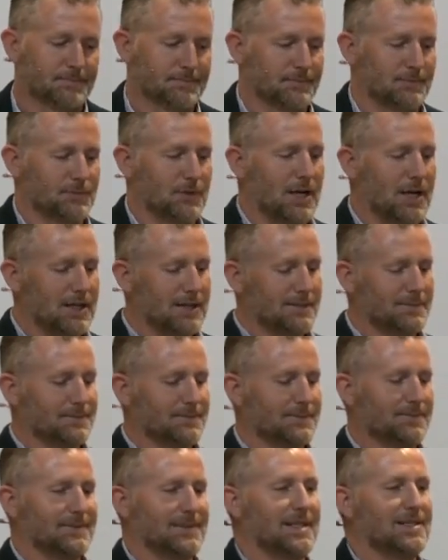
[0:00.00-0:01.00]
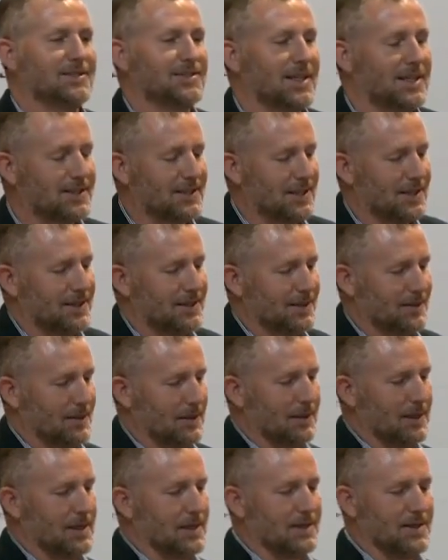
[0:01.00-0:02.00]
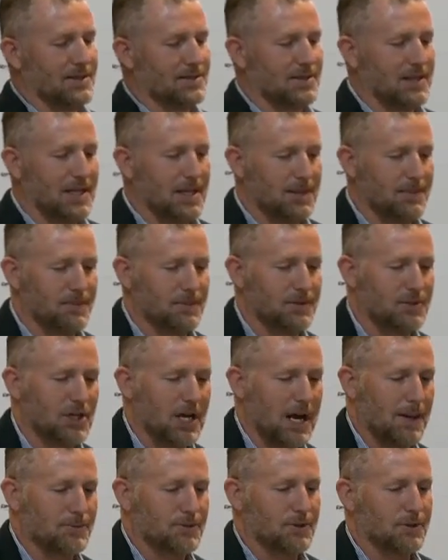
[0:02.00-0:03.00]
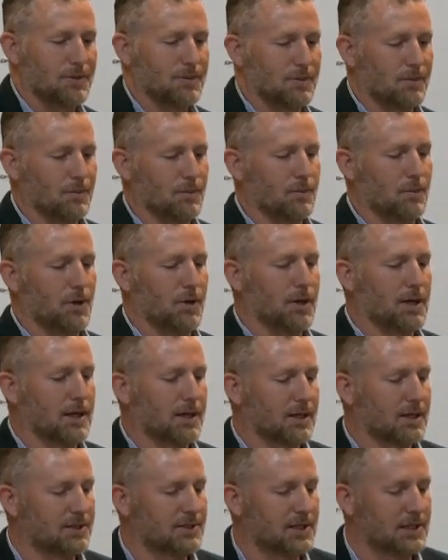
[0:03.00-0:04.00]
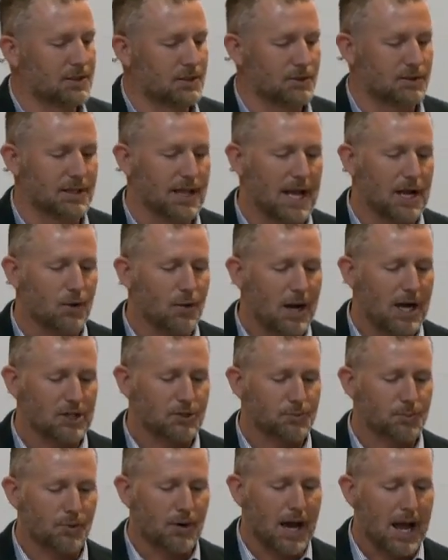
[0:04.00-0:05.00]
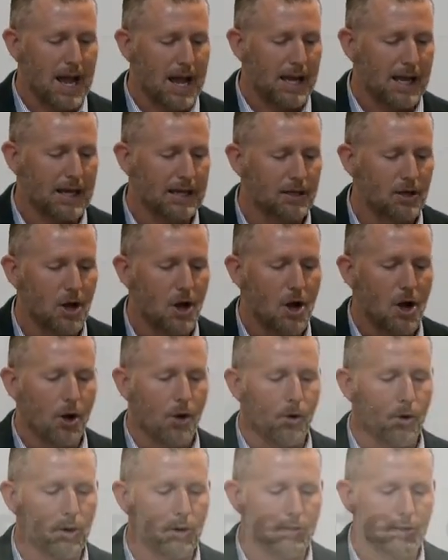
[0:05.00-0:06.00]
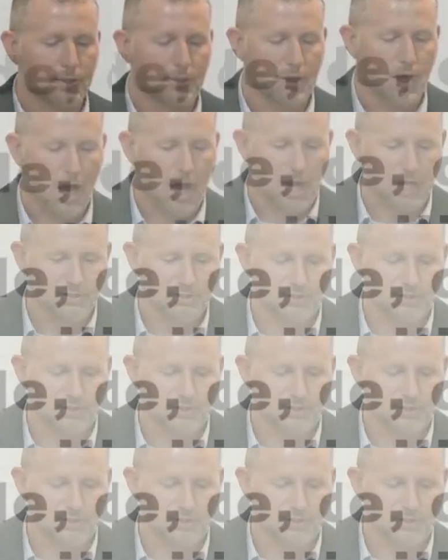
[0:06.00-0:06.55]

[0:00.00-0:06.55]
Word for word: Right? He says it in the same chapter. Murray continues Likewise, pride, or the loss